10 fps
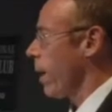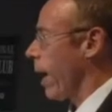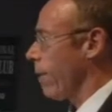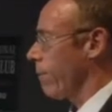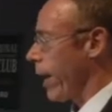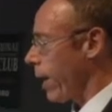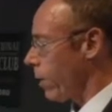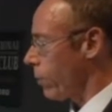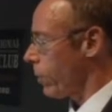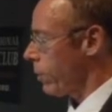I
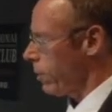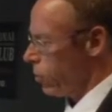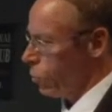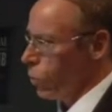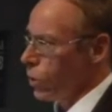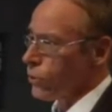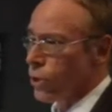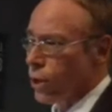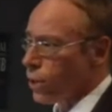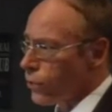vowed to work as
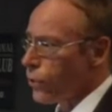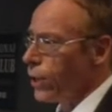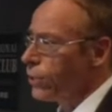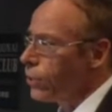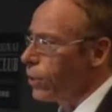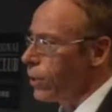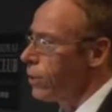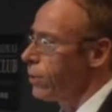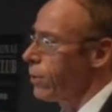hard as I could